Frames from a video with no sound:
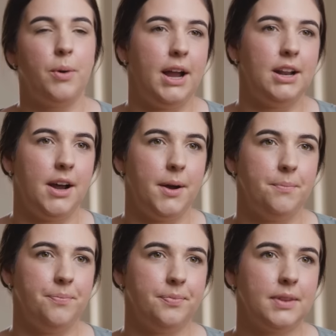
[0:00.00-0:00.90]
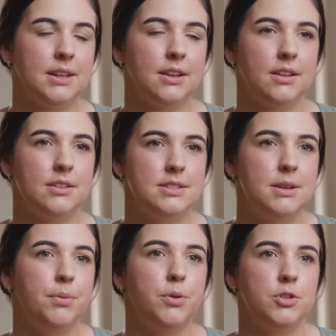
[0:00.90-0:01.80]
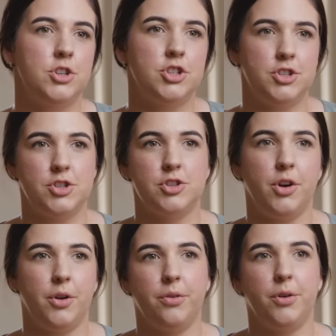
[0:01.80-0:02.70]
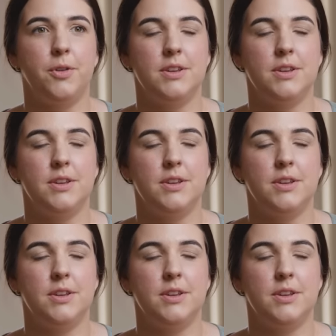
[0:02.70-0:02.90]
quite simple to just go through